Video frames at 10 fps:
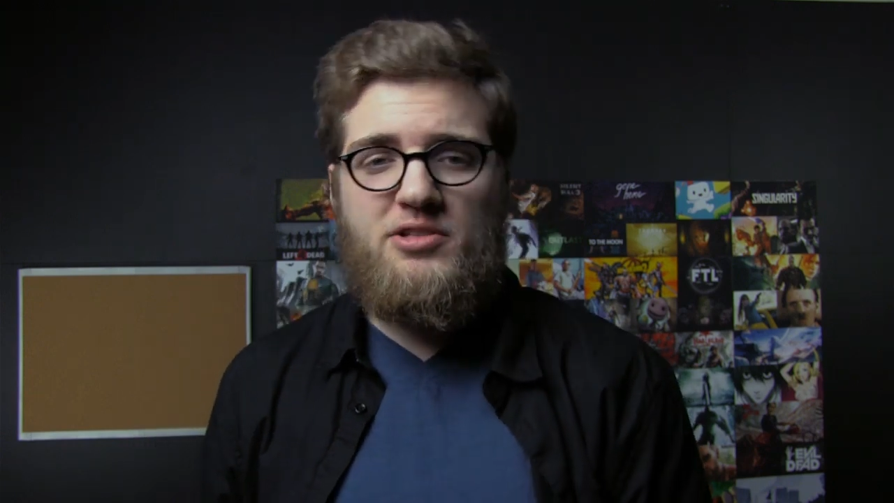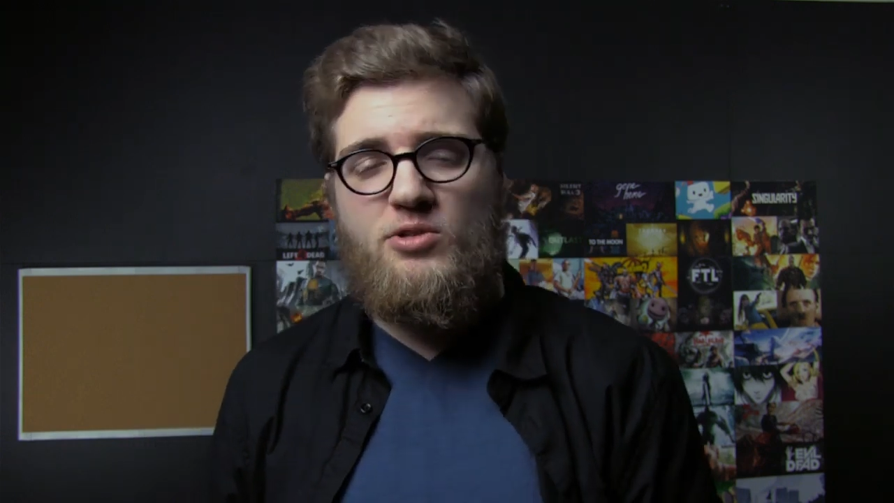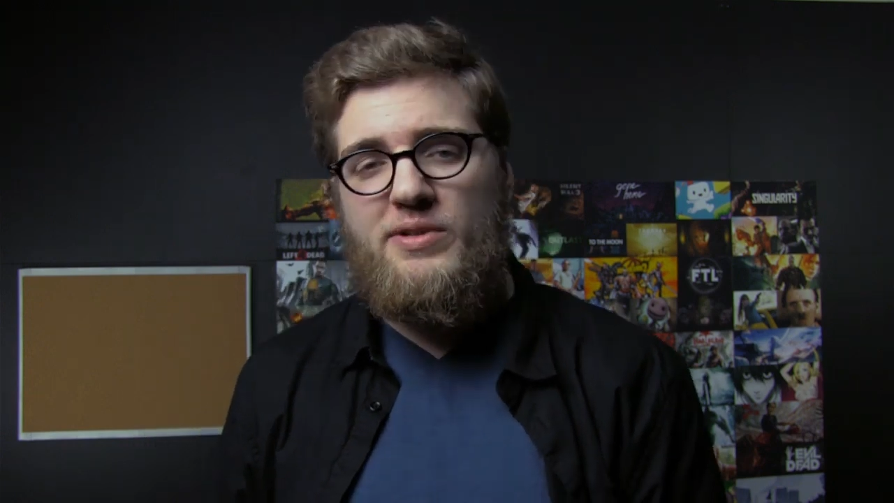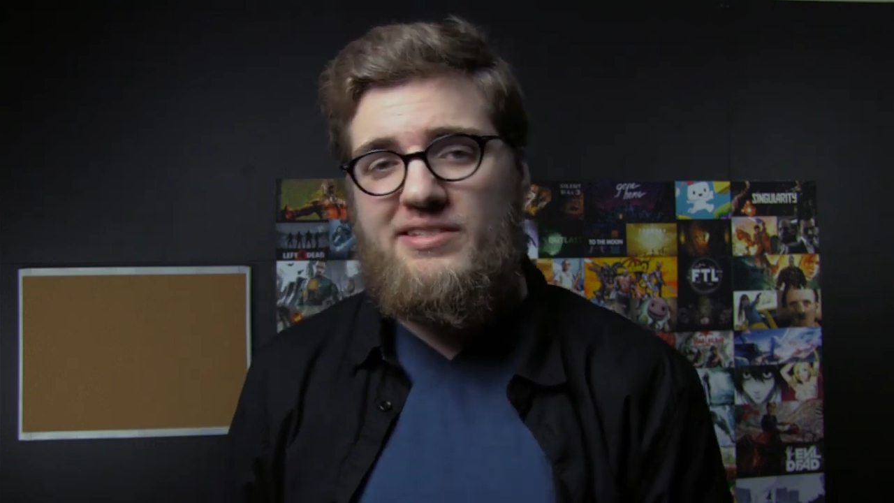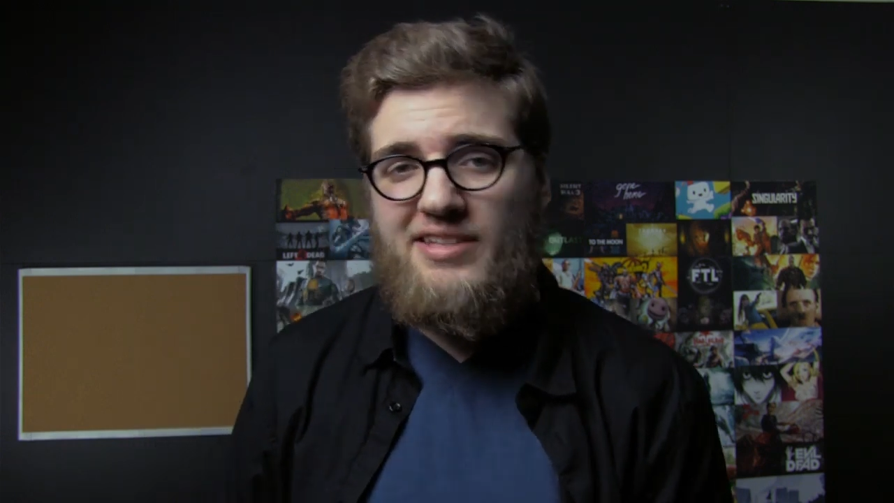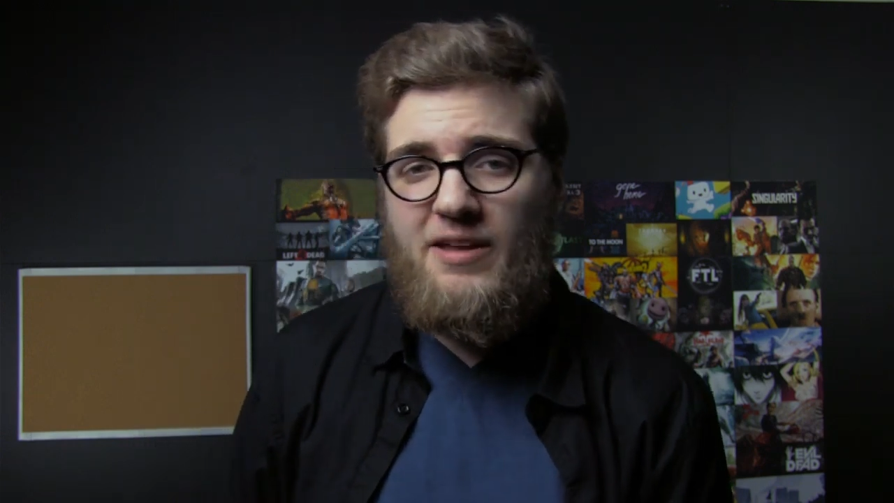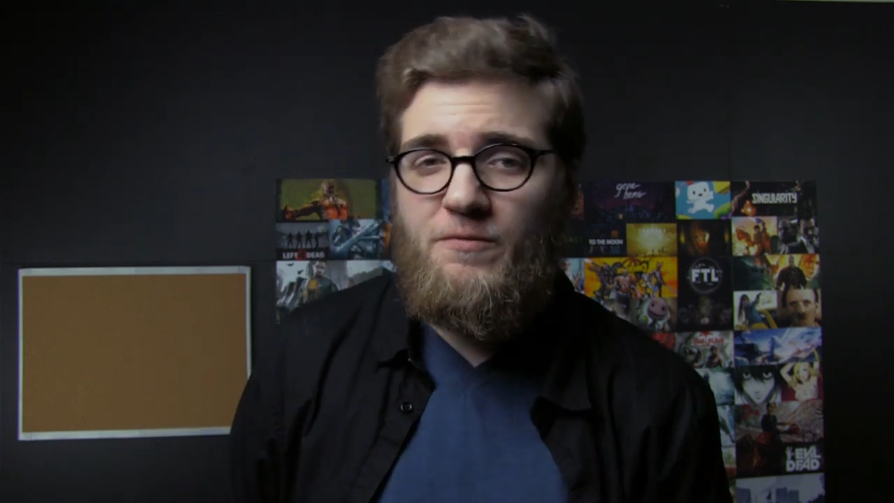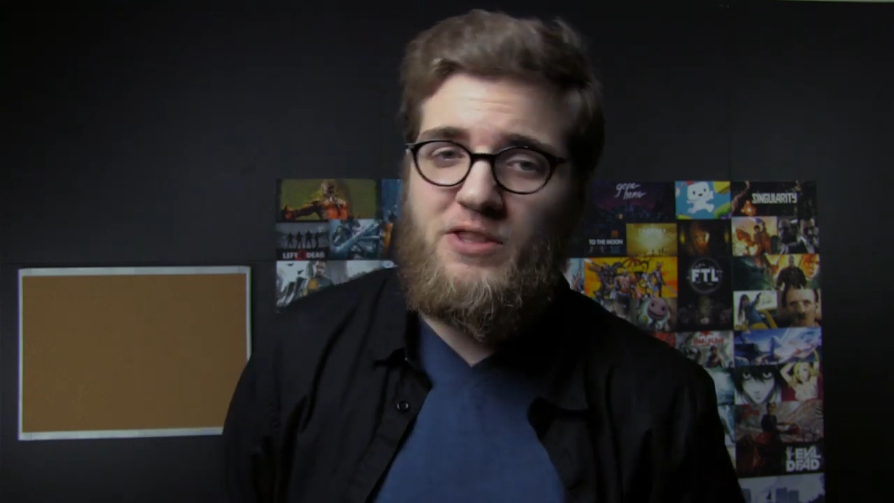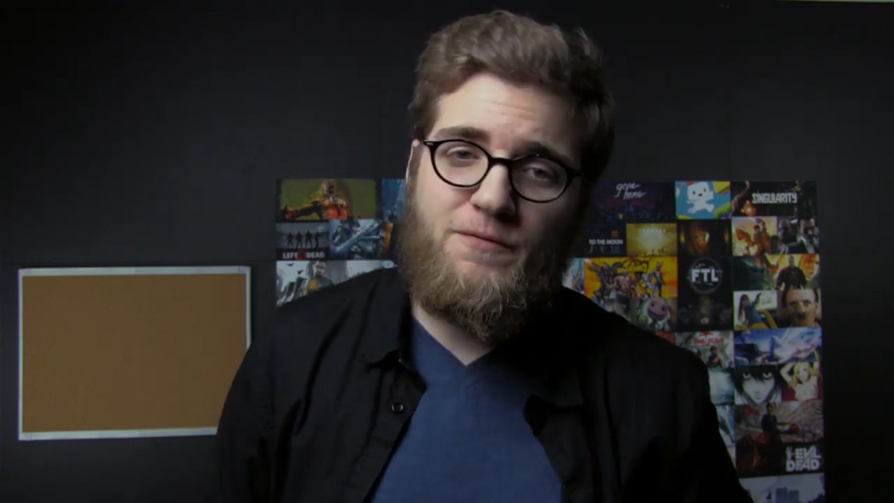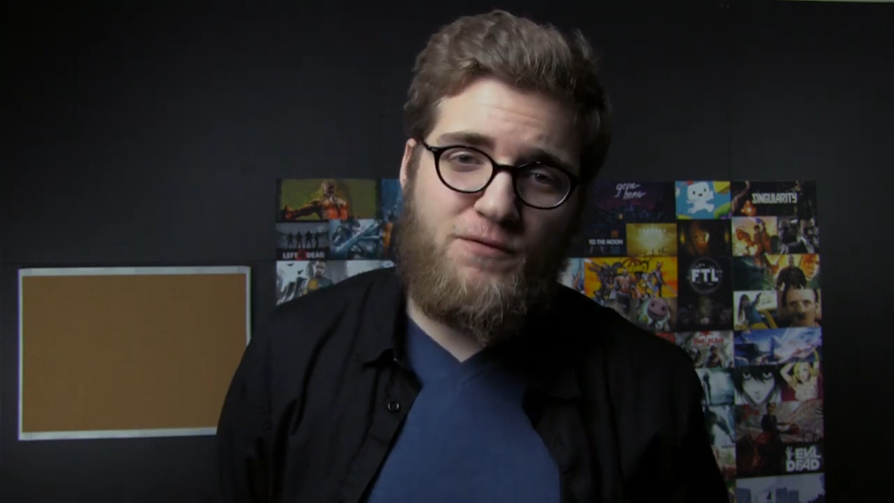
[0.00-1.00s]
so instead
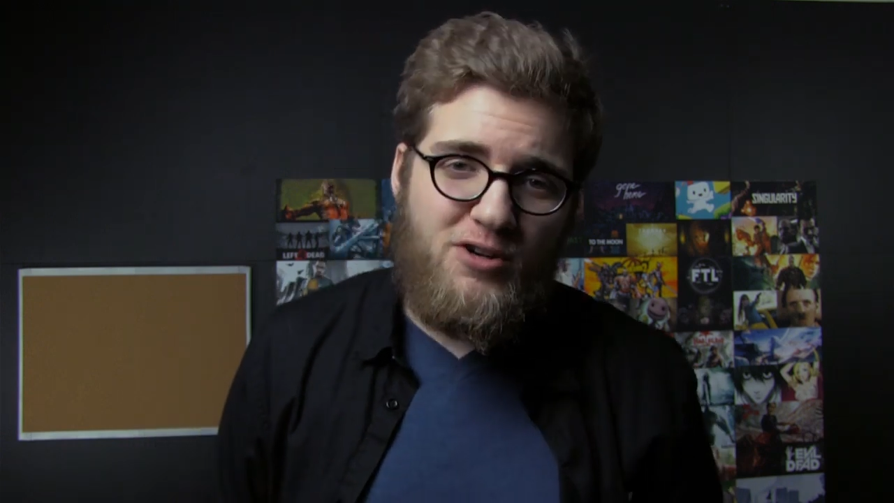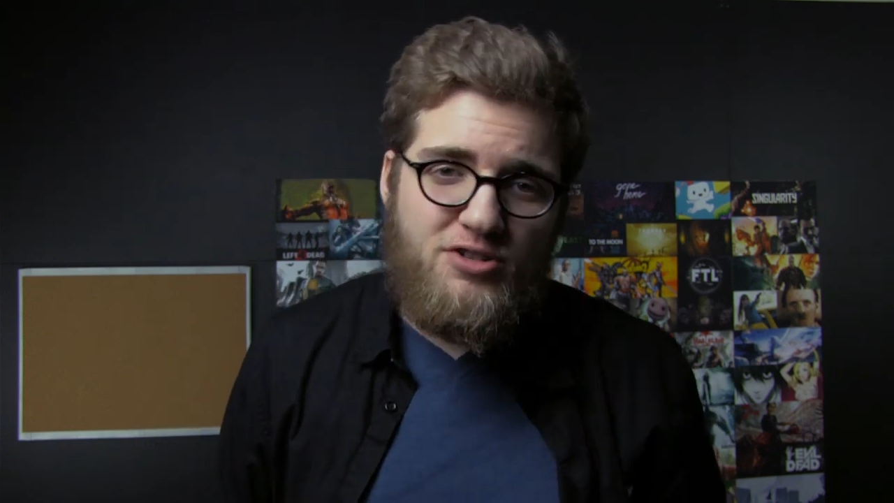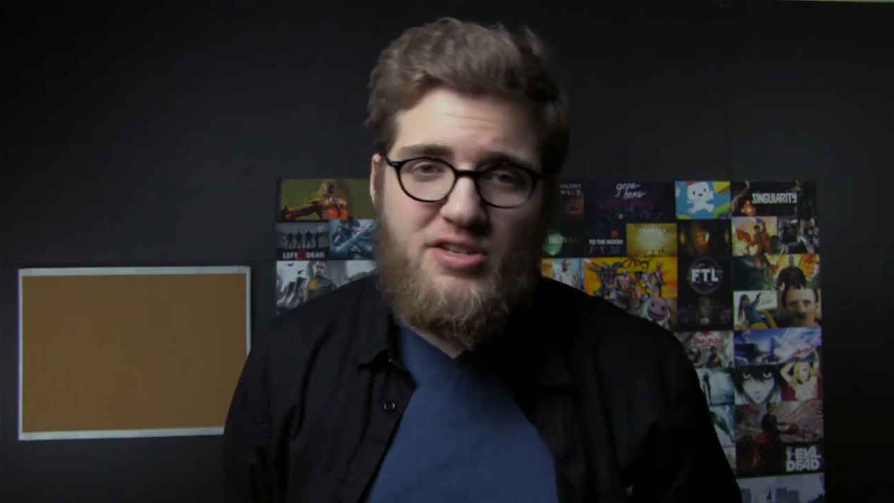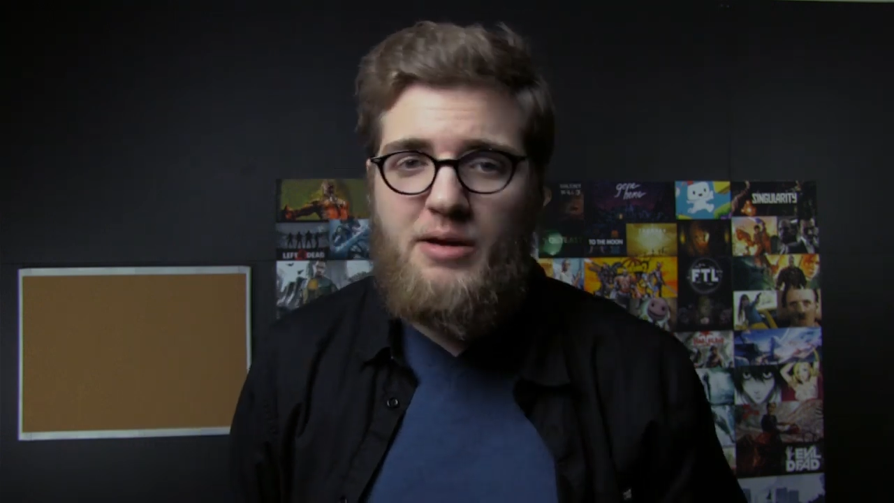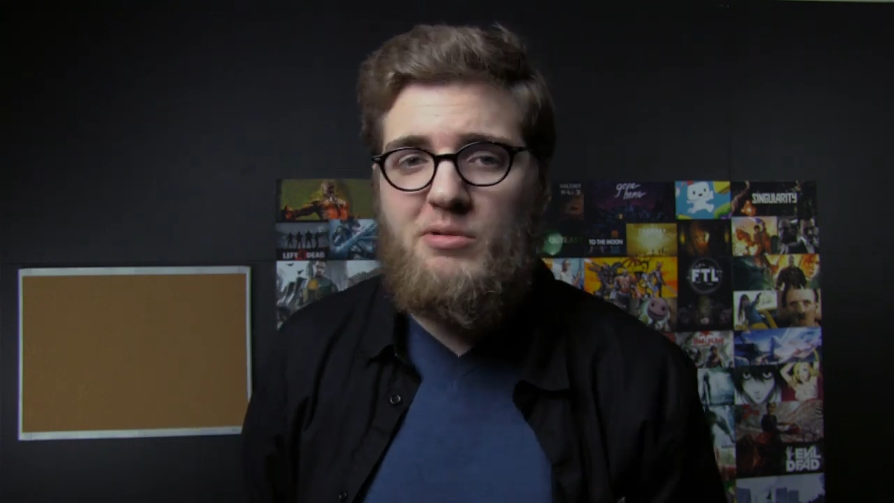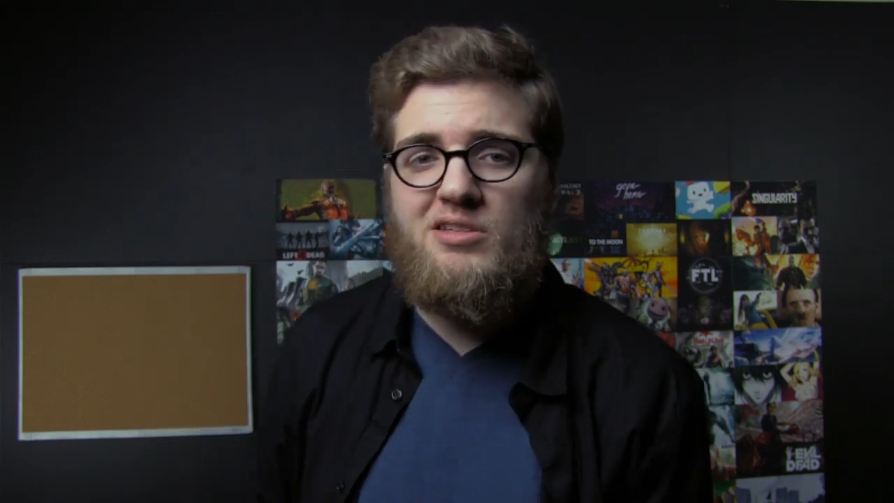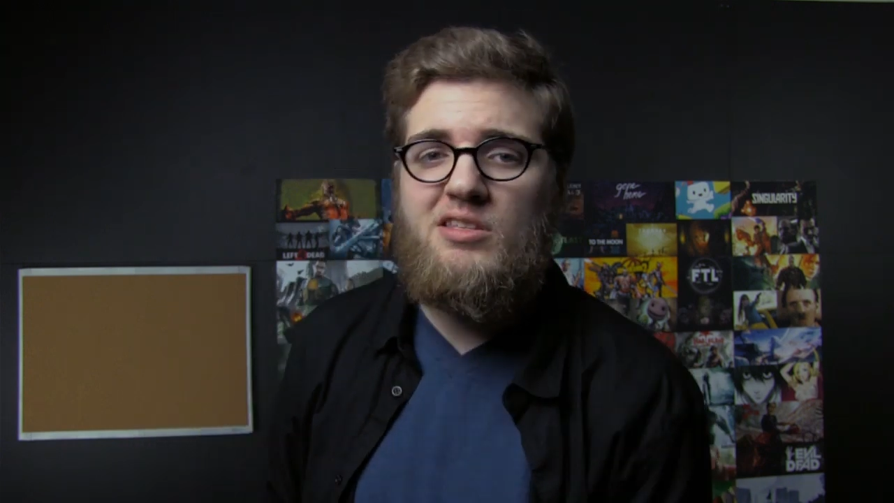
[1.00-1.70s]
for the first segment